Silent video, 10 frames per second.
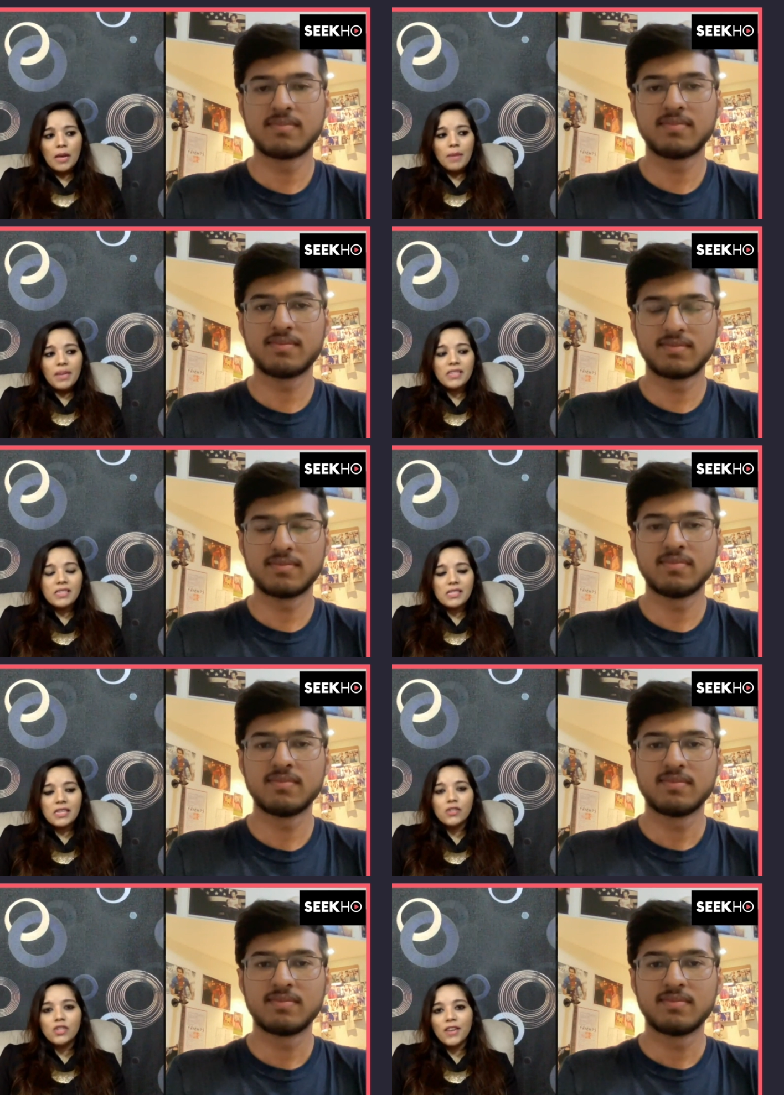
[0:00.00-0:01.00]
Speaker 1: But in,
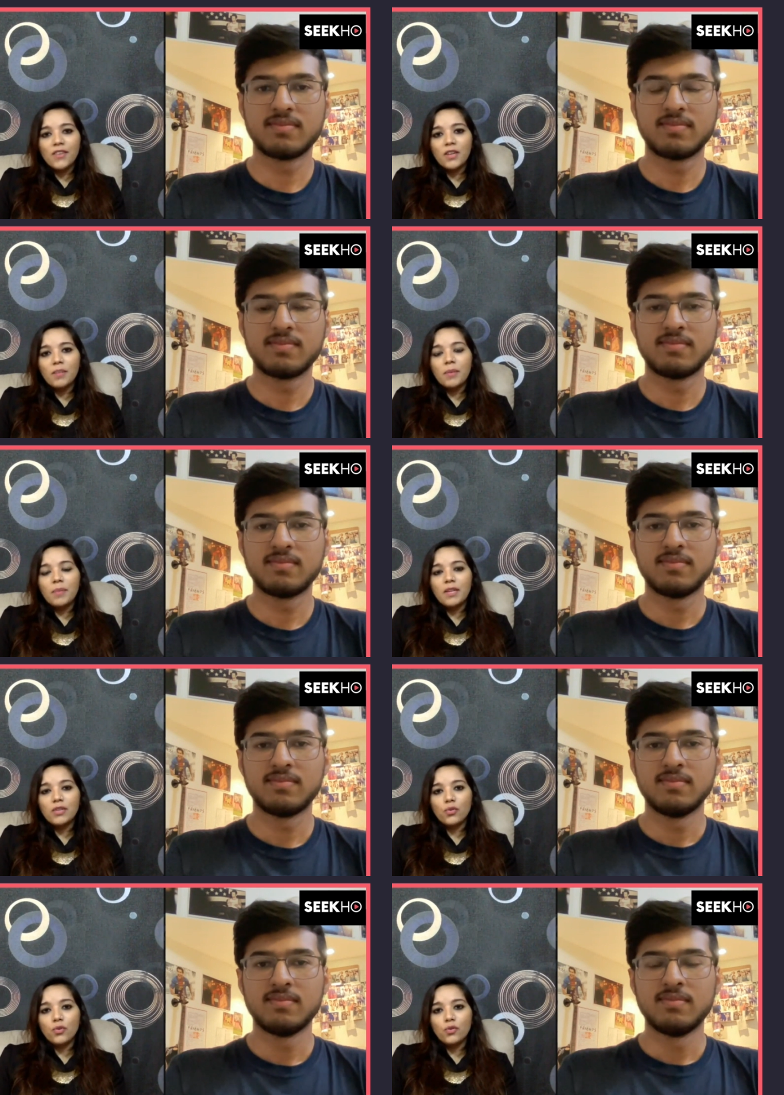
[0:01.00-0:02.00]
in general, people are
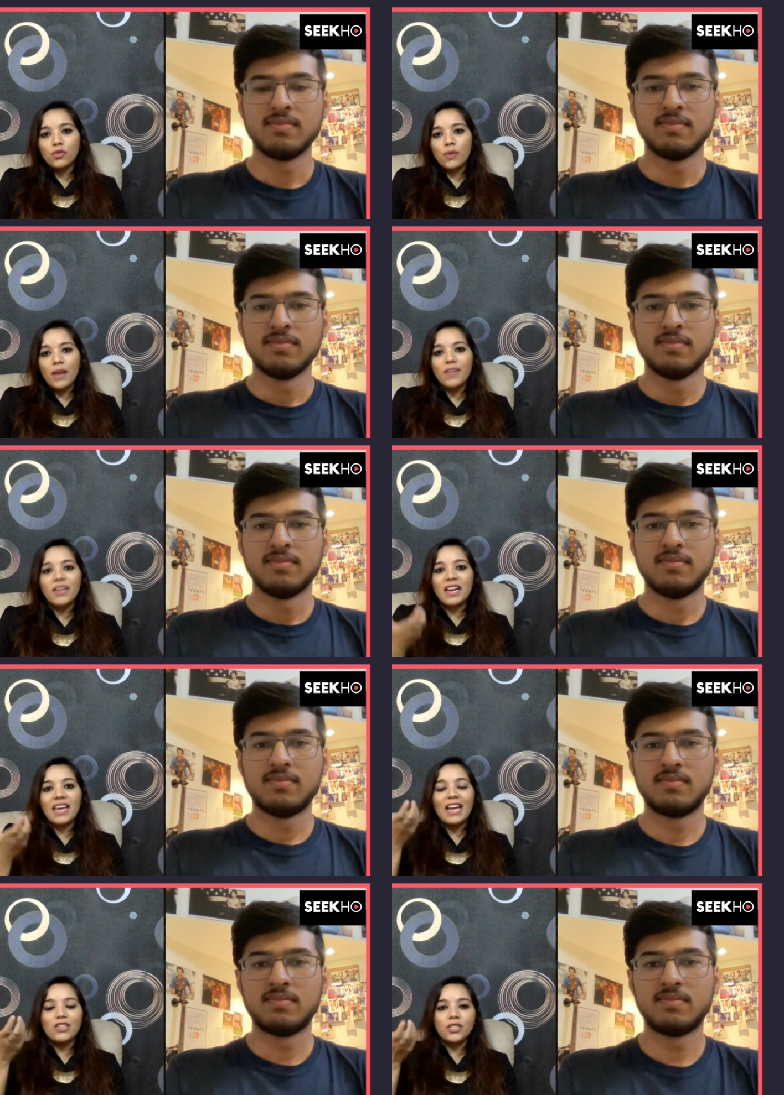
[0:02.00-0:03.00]
so used to having a
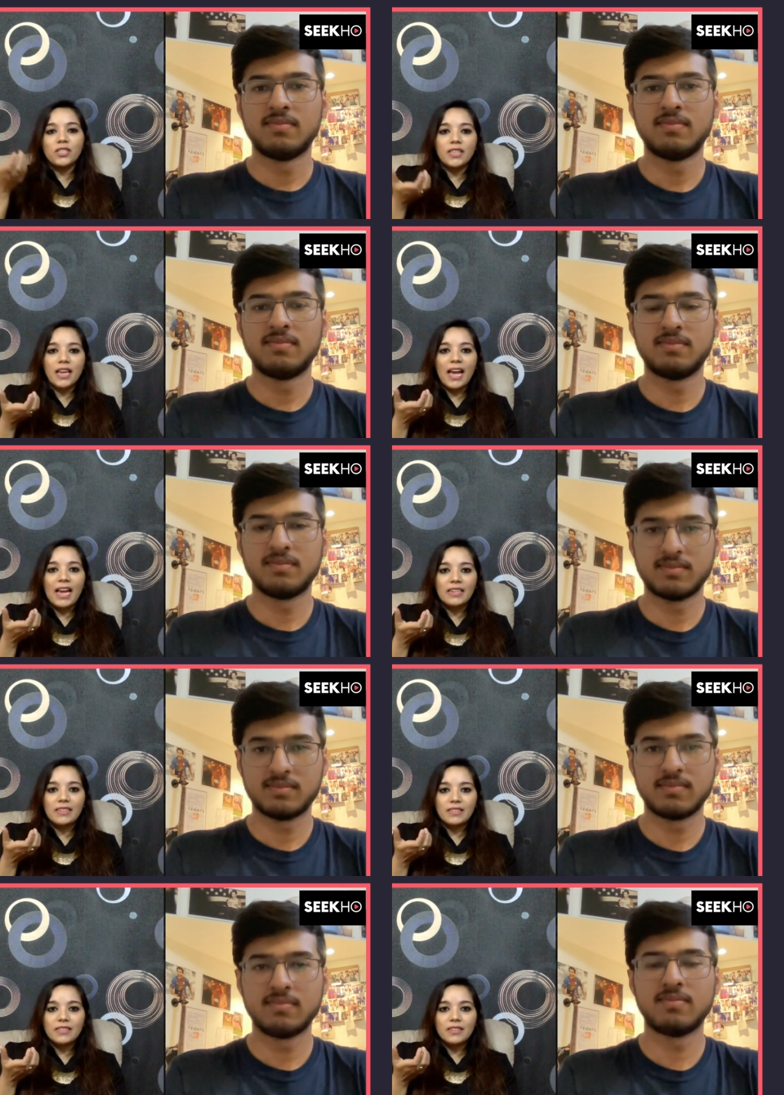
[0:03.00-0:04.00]
gadget in their hand.